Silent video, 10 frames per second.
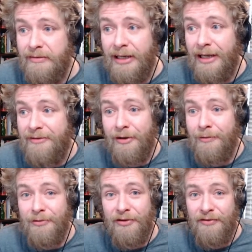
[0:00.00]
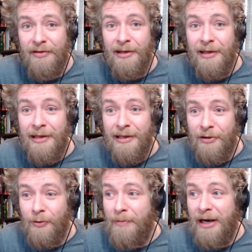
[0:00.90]
I don't, because
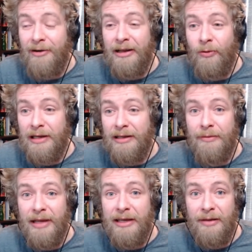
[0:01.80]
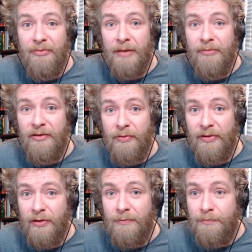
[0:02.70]
you apparently are willing to make up numbers with
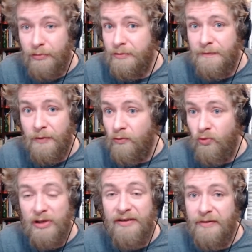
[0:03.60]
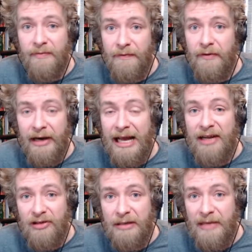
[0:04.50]
no proof or reason for it
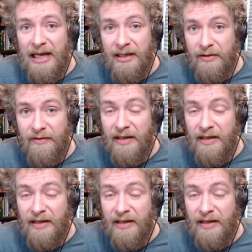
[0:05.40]
actually matters,